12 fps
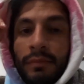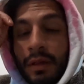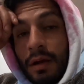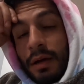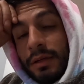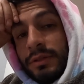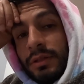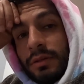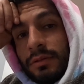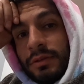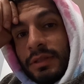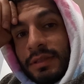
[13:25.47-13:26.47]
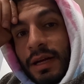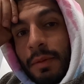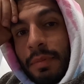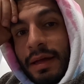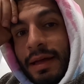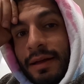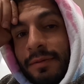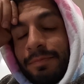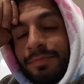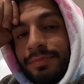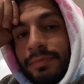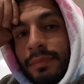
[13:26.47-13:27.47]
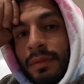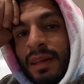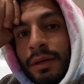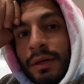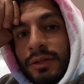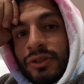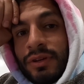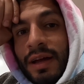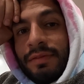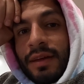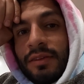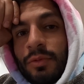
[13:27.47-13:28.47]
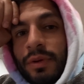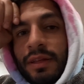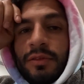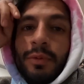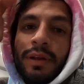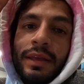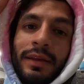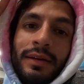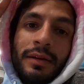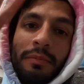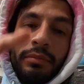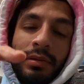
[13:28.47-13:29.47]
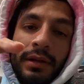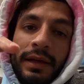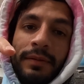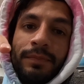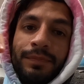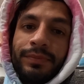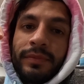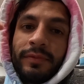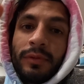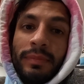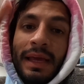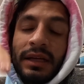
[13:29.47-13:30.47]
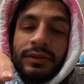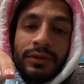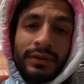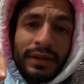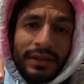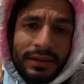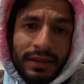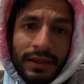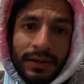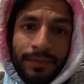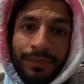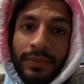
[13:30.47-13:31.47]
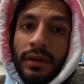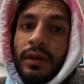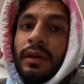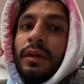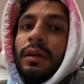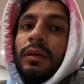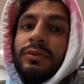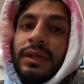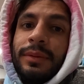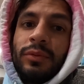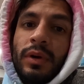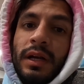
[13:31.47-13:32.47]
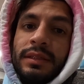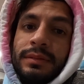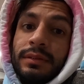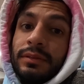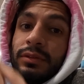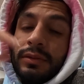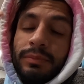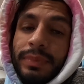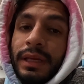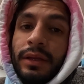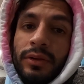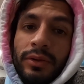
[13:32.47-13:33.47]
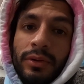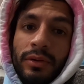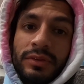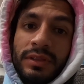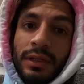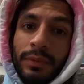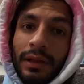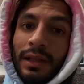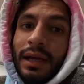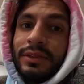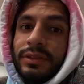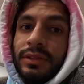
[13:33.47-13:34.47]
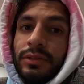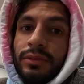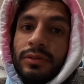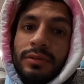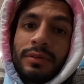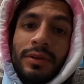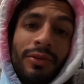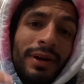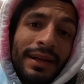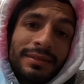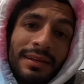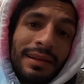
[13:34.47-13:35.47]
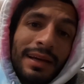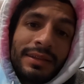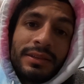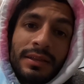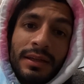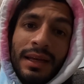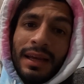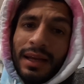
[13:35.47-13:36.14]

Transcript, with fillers: All right, yo. Just got back. Draft day 2020 complete. From Nashville, Tennessee, James Wiseman to Beacon, New York City with Elijah Hughes. Congrats, Elijah.